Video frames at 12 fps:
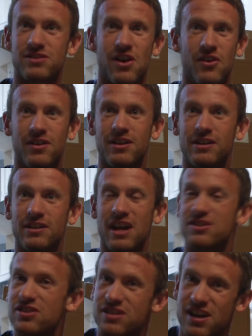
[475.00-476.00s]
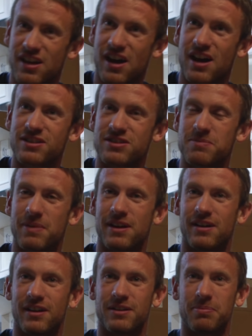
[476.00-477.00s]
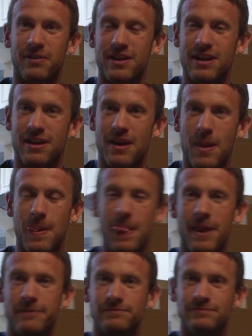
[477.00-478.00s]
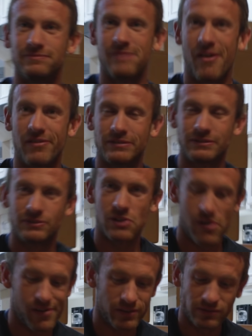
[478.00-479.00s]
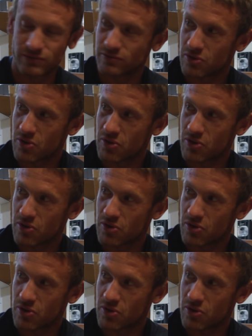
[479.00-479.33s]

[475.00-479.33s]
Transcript: so. I just serious? get constipated on the plane. Oh my god. Well, maybe you should go